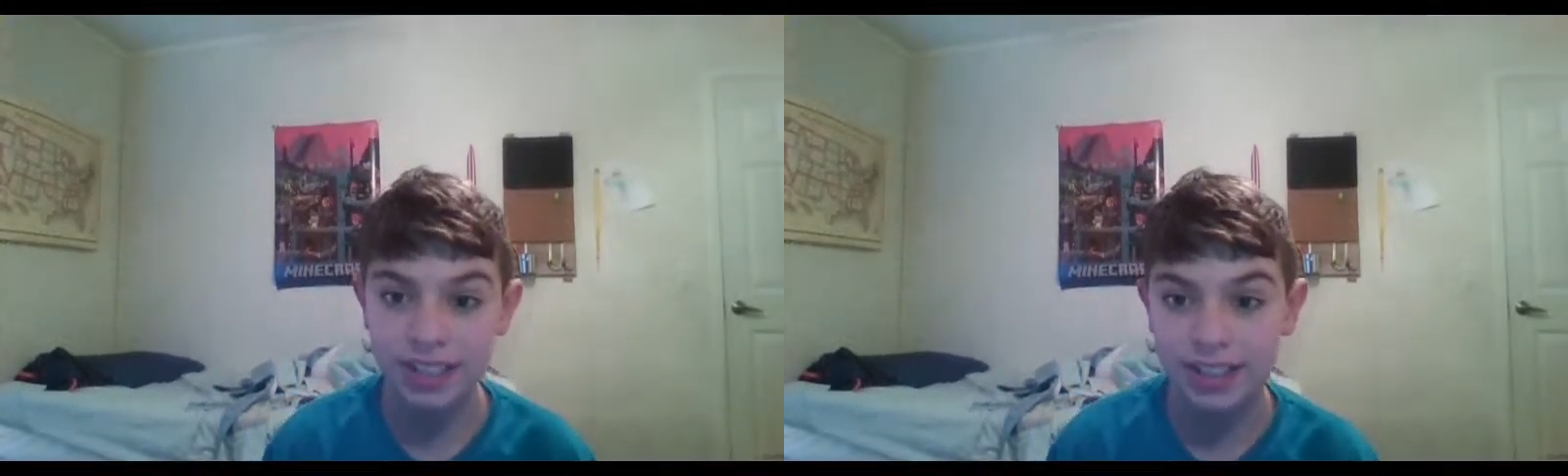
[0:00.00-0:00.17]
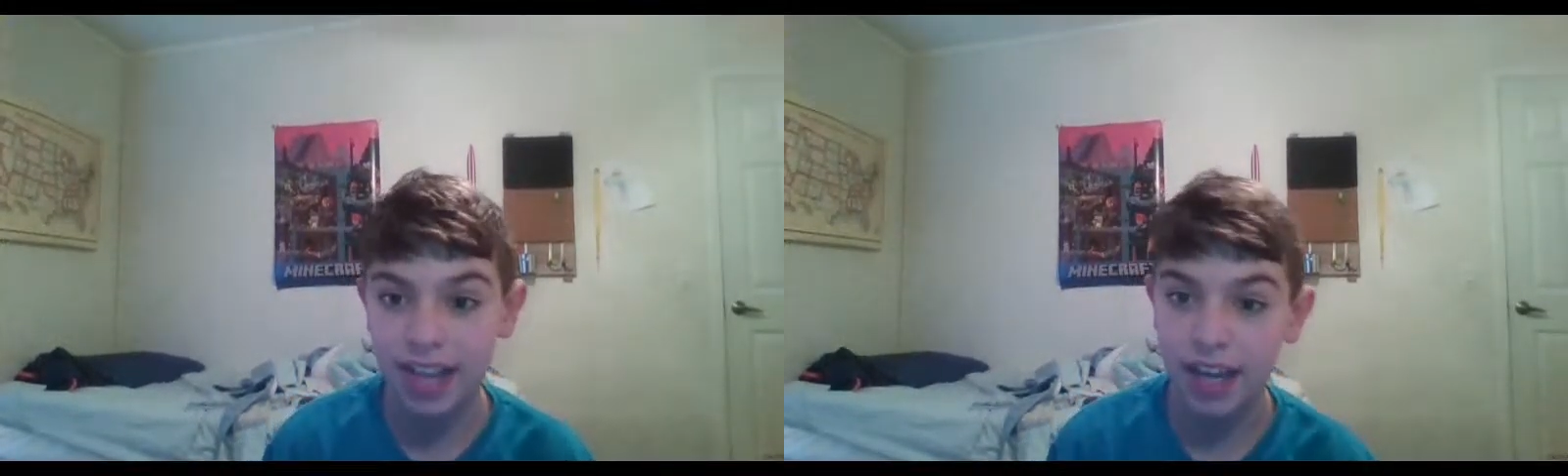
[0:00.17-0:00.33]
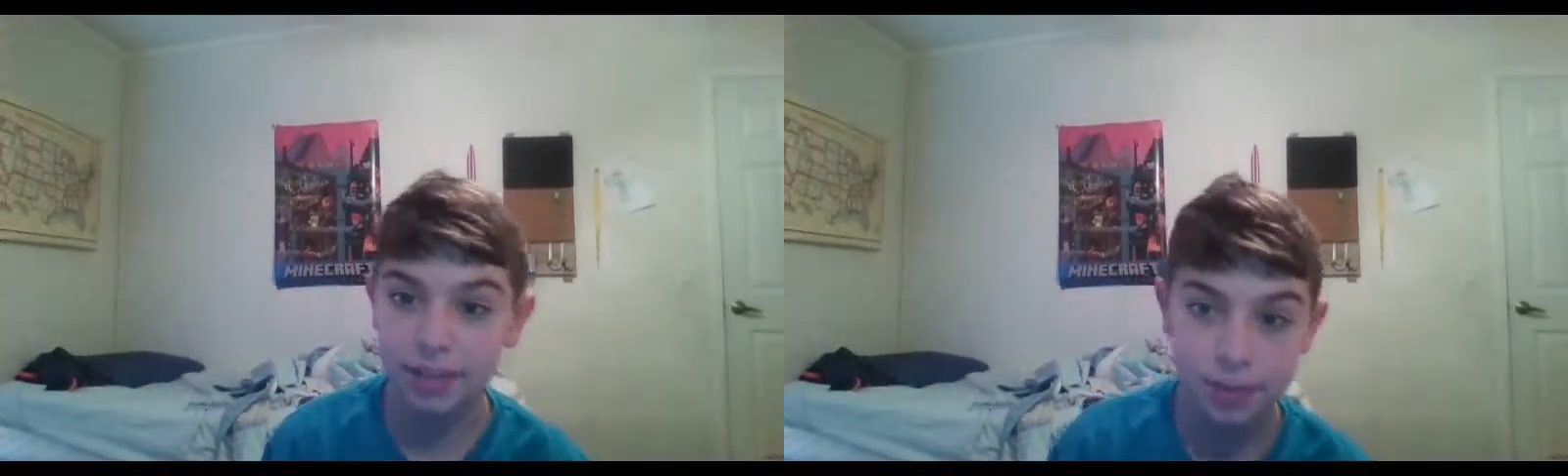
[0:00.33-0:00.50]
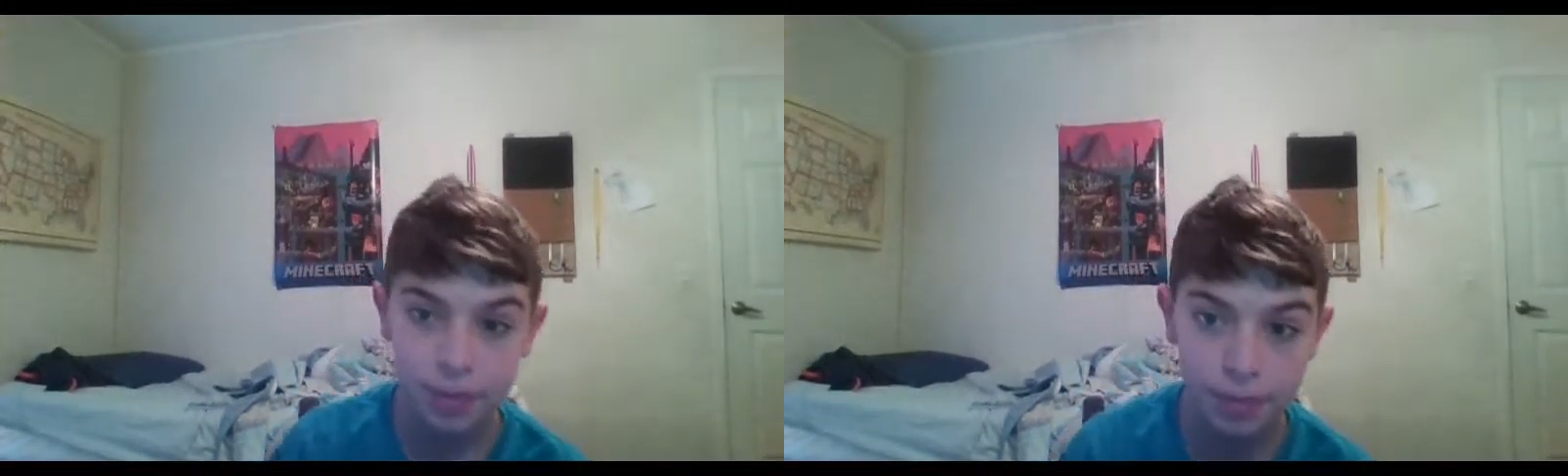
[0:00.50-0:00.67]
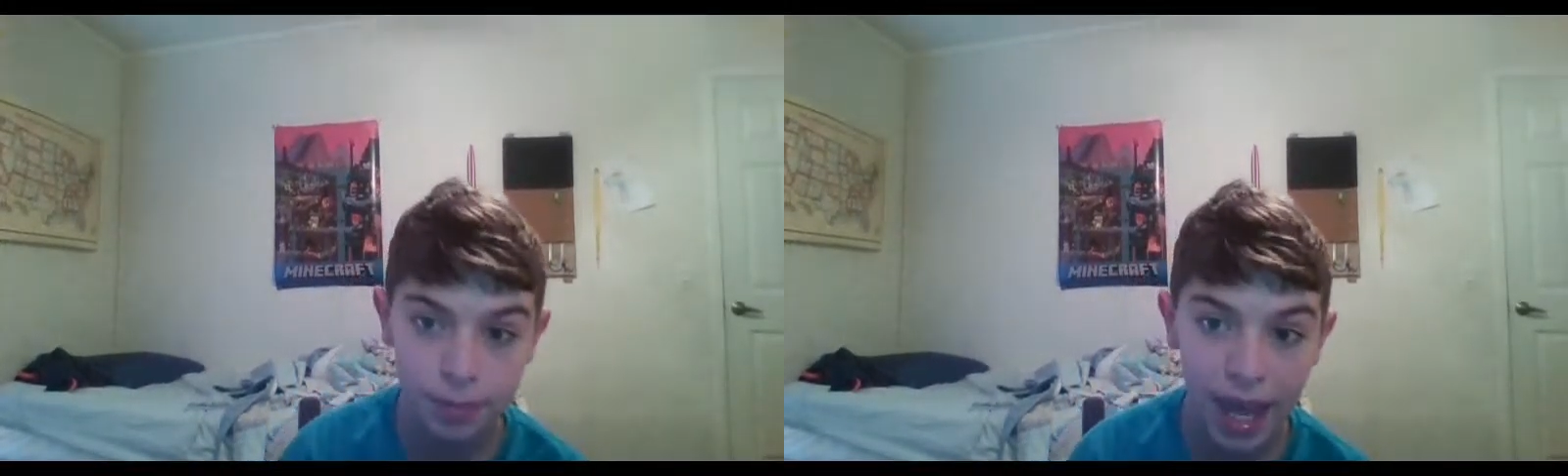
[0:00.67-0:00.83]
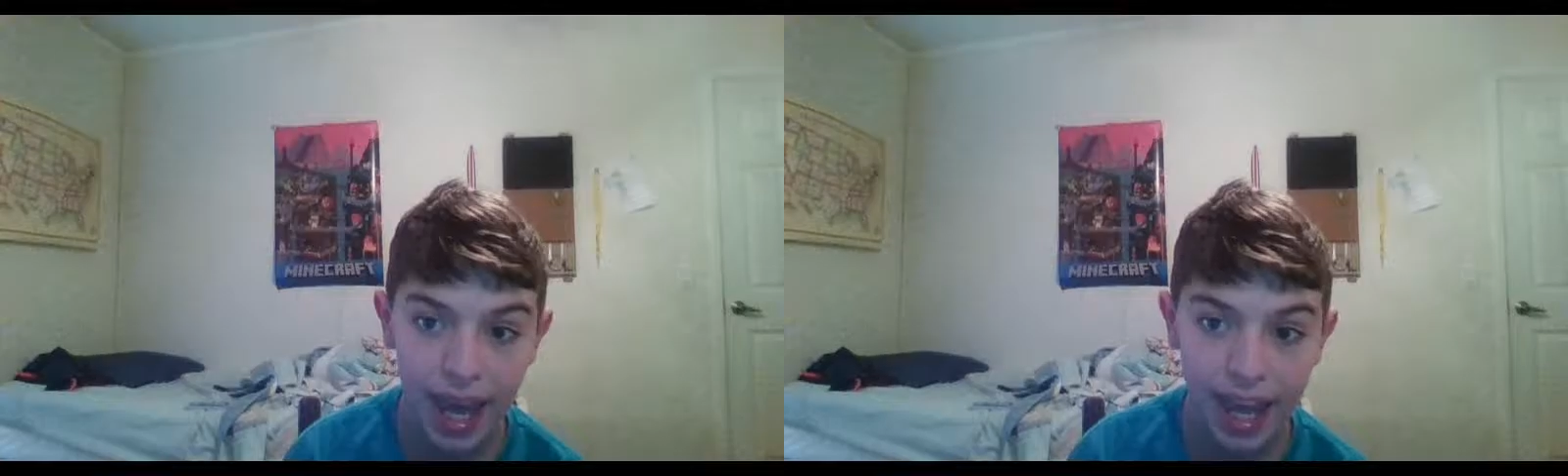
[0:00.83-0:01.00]
Stay awesome,
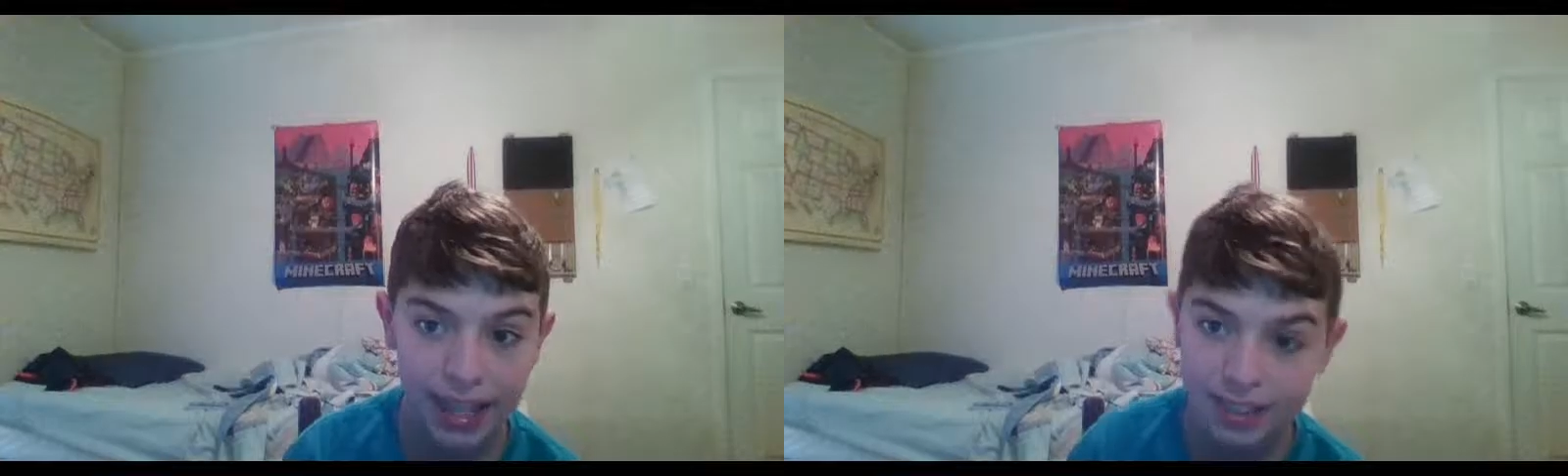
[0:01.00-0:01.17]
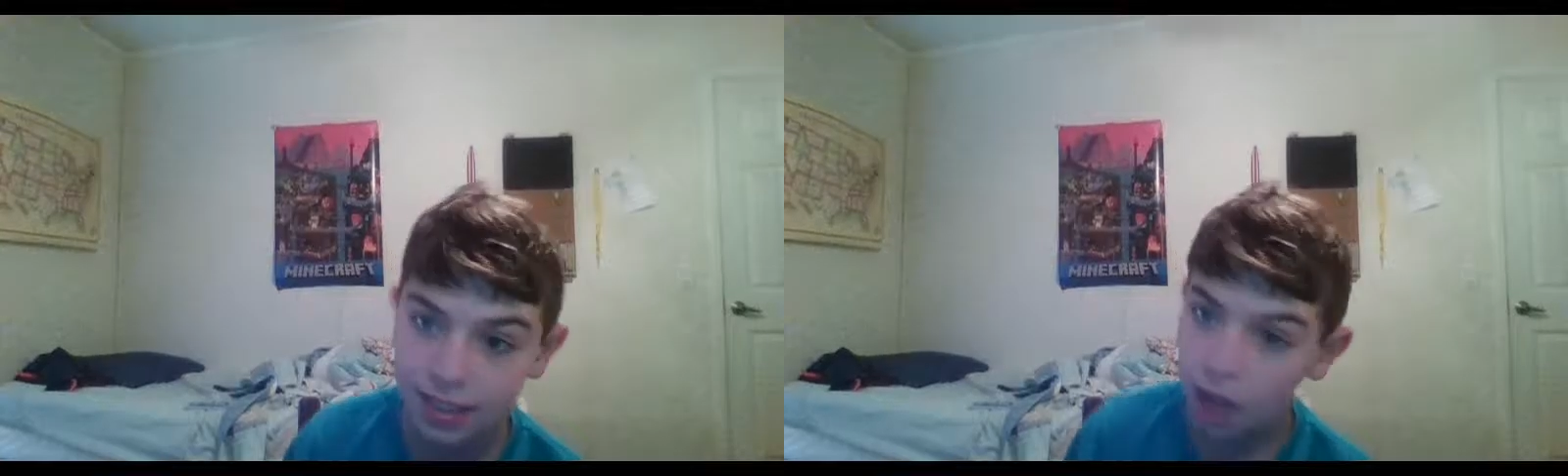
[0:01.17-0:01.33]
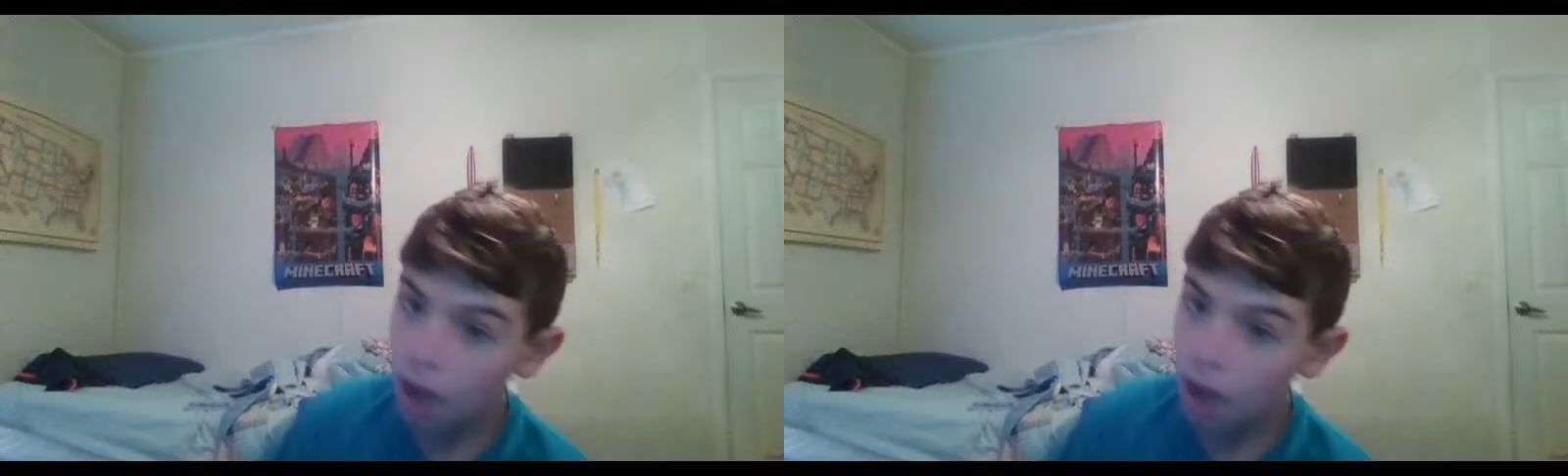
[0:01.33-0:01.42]
Max.